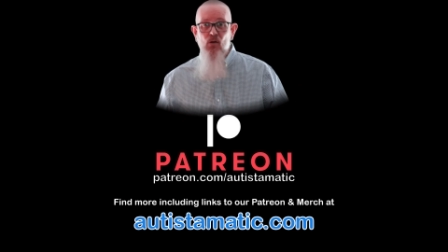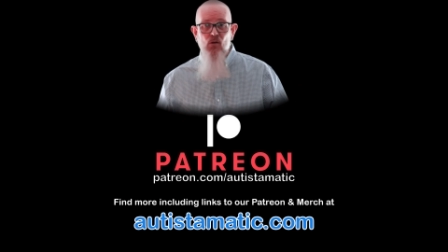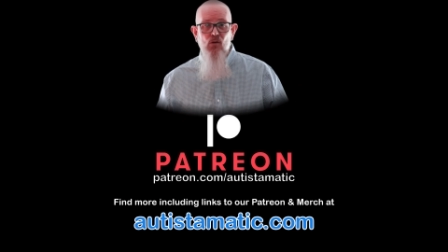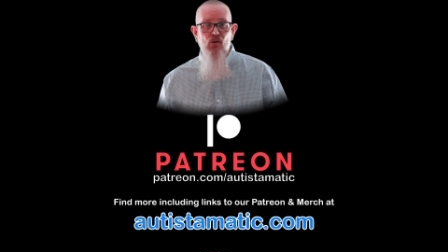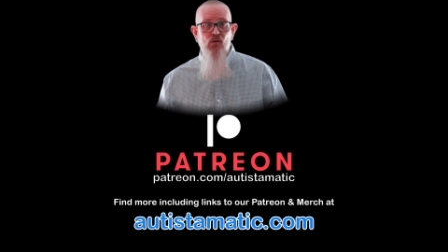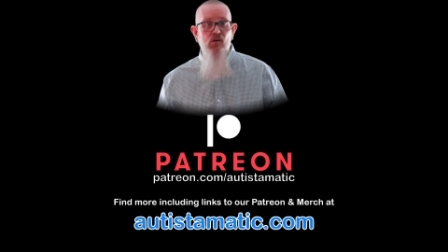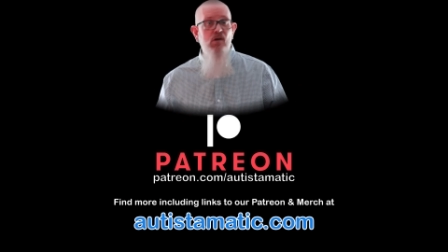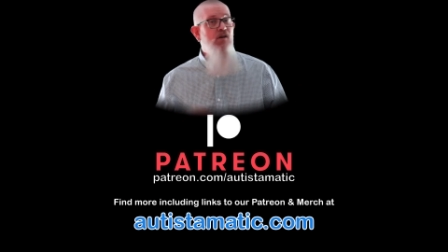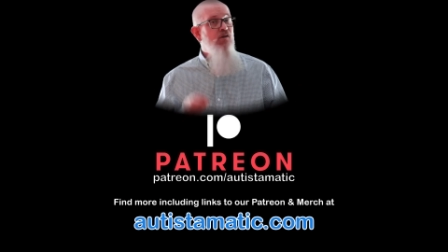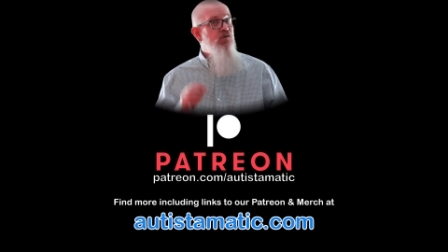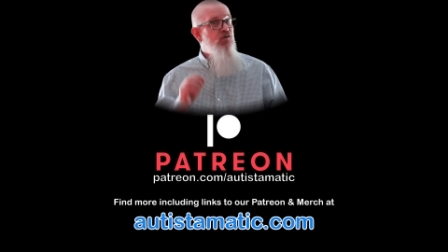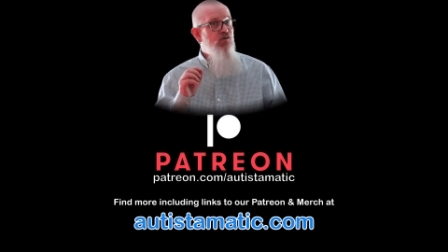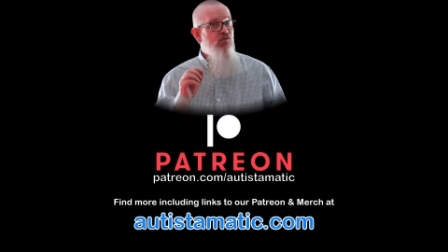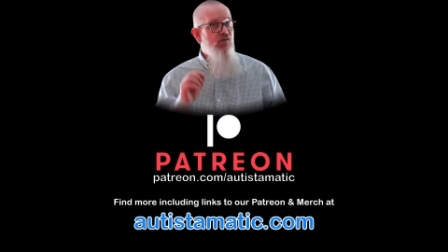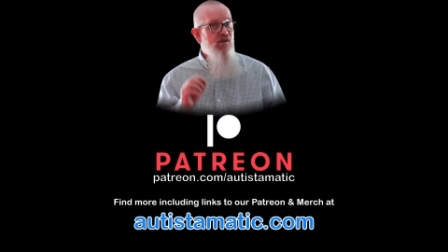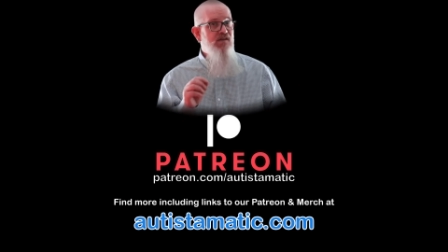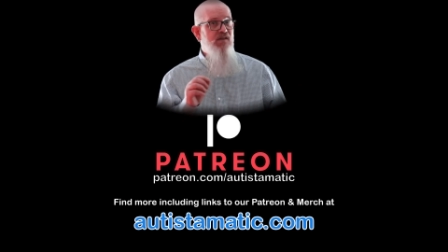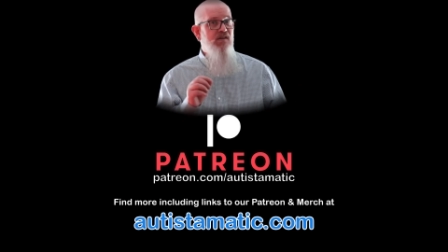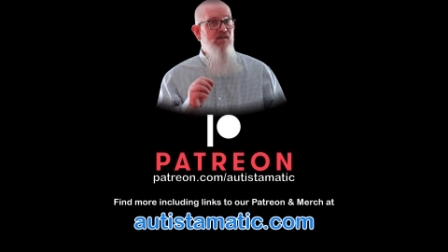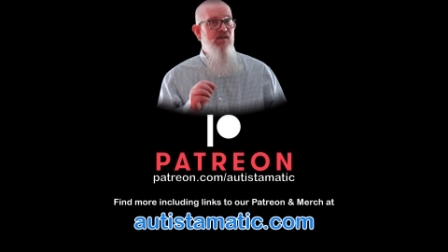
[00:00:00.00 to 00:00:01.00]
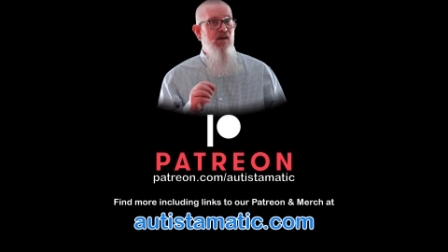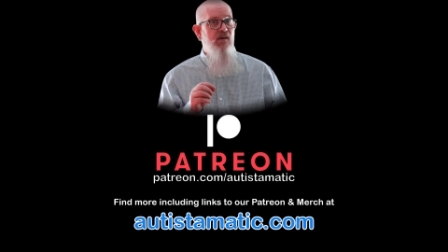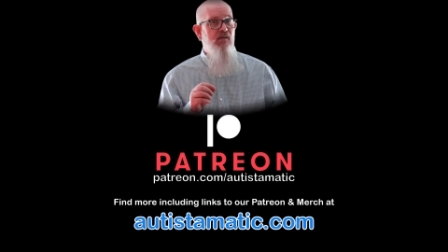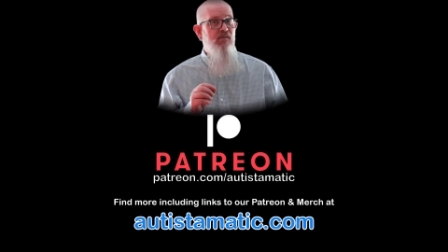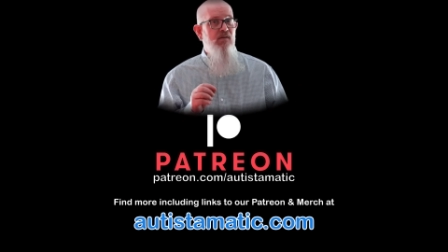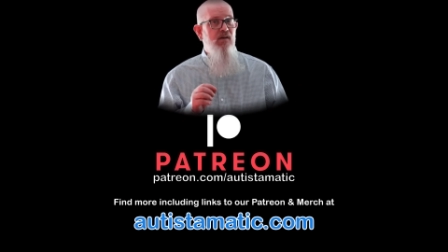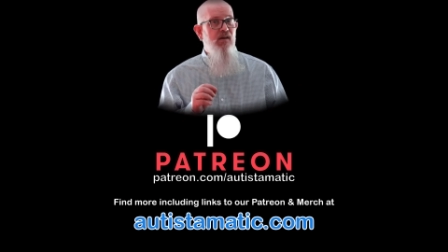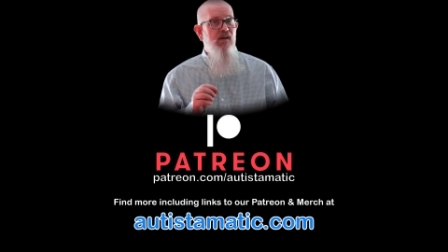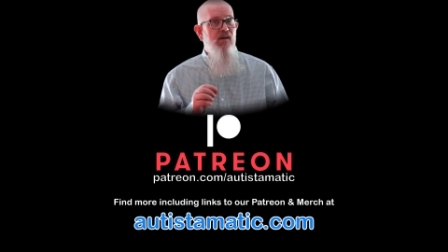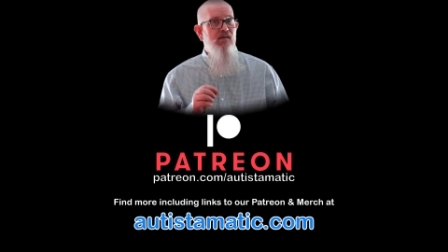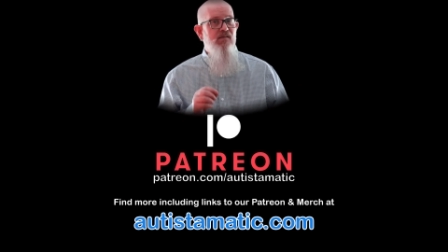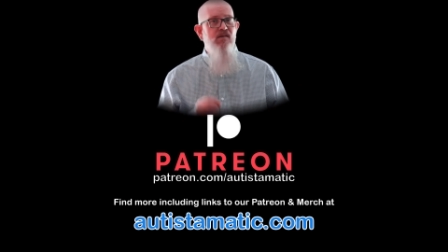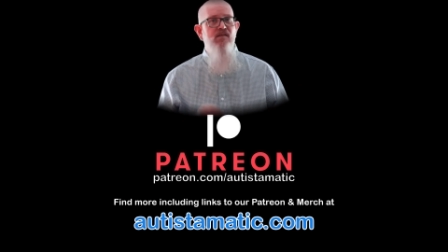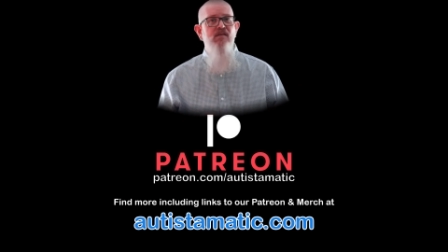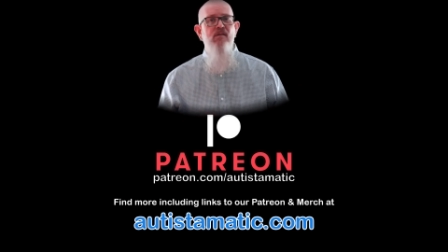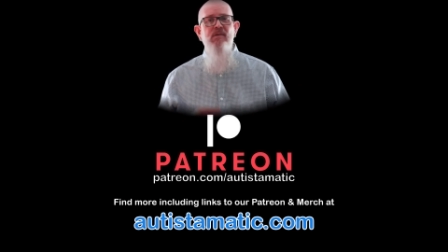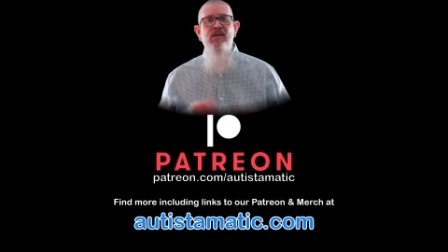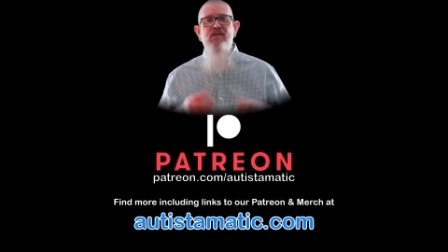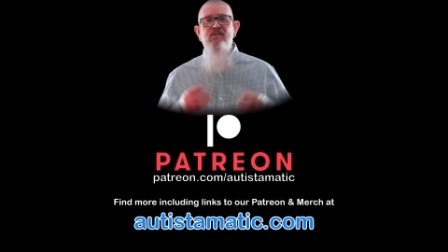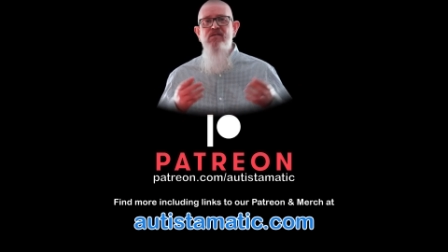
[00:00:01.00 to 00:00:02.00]
or treat yourself to
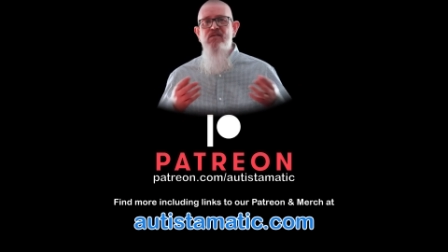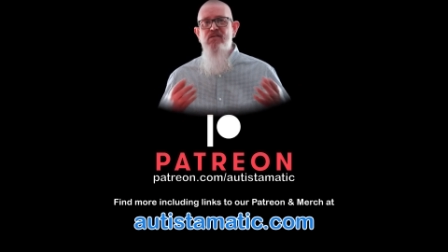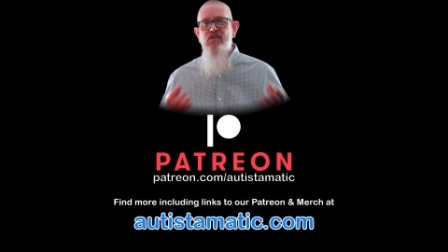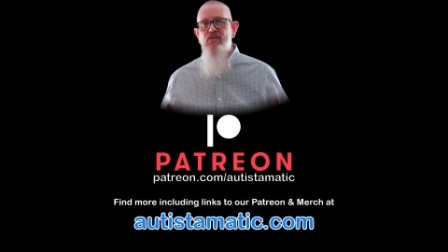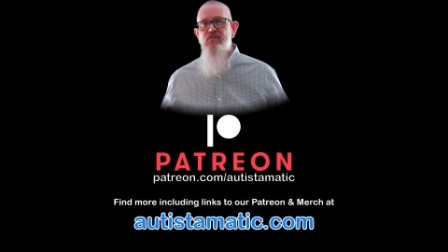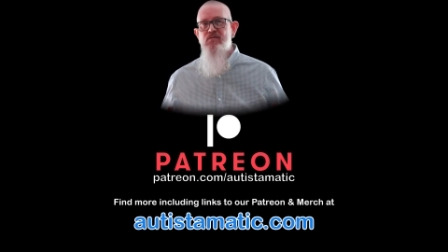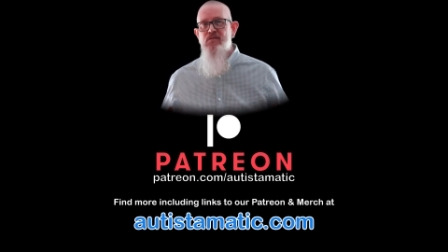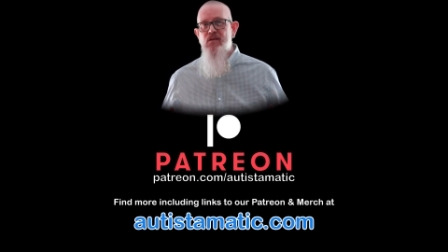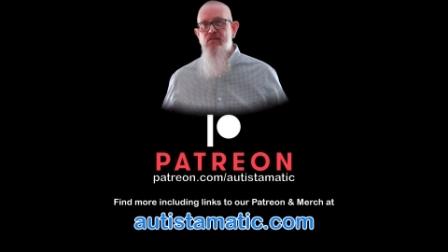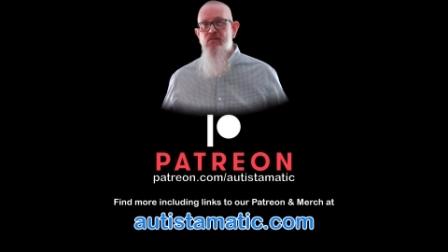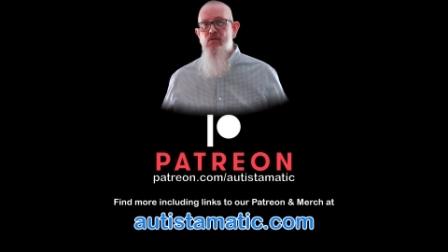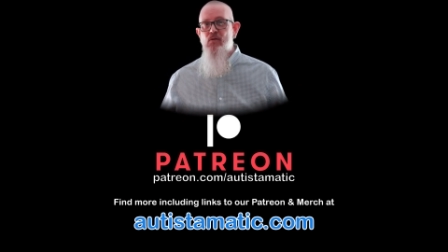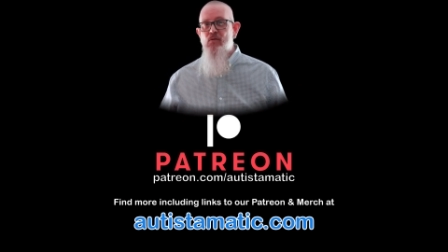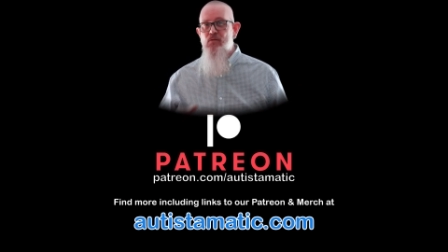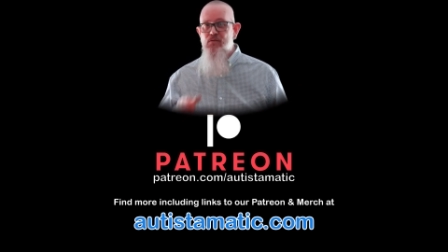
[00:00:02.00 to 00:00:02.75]
some exclusive